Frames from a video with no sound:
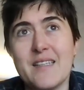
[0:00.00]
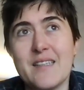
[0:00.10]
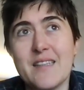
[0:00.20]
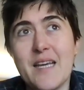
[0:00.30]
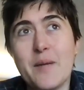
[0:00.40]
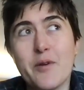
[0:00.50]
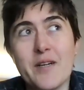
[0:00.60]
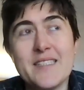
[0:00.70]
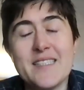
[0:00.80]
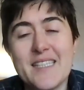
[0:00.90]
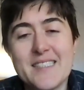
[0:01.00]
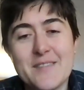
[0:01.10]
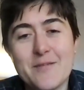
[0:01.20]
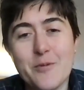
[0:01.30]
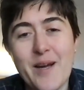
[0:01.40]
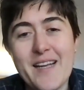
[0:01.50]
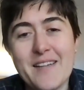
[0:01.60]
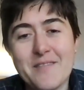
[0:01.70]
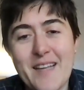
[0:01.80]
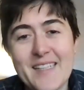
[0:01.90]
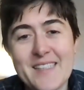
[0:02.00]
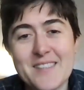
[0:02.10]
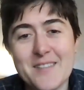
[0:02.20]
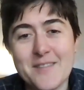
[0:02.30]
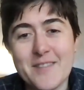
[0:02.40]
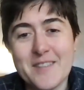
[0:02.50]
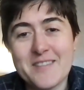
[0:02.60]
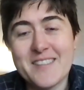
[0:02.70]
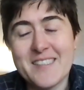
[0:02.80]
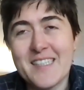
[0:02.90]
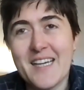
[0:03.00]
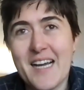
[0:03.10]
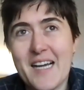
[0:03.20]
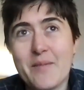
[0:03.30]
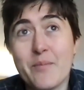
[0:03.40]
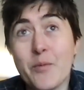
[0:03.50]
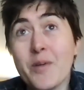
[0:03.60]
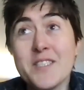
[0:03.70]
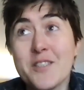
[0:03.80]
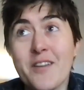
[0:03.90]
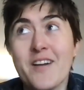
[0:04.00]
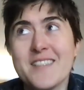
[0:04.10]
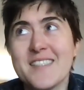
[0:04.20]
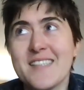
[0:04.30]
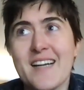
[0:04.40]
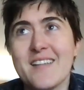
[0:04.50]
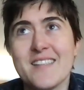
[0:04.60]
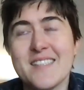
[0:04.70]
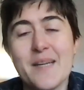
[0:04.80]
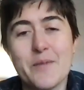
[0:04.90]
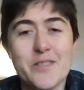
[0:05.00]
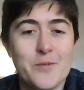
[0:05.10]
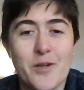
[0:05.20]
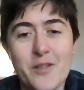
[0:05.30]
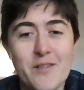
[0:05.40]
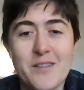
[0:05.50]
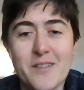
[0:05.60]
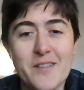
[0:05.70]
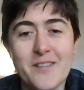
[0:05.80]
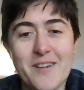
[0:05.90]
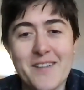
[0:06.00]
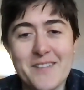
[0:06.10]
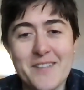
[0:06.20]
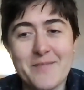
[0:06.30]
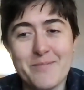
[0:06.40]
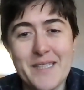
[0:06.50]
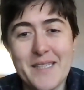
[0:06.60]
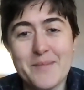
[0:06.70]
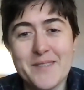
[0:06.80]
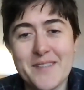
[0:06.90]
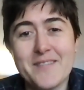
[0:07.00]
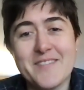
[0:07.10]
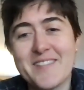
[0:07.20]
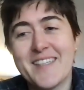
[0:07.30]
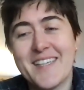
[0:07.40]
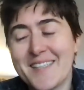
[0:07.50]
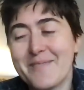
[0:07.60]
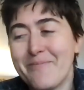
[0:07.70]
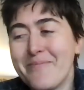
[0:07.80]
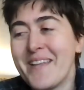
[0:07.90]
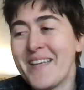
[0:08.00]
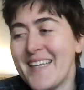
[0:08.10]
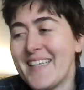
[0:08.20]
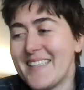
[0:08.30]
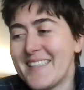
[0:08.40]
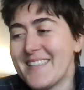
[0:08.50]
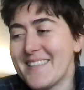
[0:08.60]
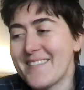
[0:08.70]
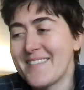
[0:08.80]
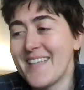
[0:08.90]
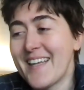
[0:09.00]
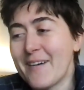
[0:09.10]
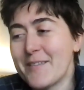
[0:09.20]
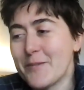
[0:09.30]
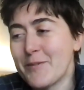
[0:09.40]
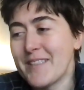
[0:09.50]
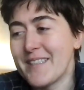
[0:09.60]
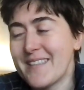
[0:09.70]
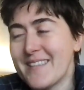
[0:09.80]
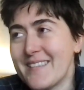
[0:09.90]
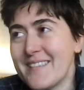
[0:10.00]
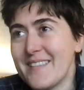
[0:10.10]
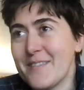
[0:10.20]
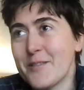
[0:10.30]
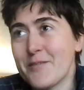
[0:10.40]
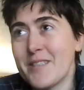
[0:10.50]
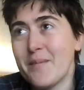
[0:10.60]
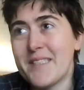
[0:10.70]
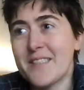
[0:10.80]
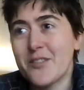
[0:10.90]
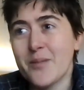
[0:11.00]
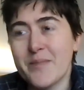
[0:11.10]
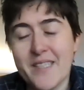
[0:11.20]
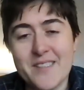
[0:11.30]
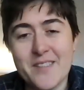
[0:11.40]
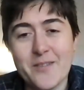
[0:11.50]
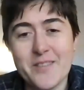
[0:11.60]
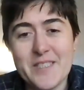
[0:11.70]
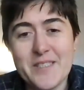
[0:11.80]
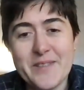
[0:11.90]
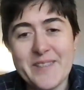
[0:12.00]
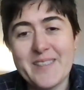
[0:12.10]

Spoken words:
labor-intensive way of getting to the field. But once you're there, it's exactly the same. You're just walking around, looking at the ground, picking up stuff. So yeah, that was a really amazing trip to get to go on too.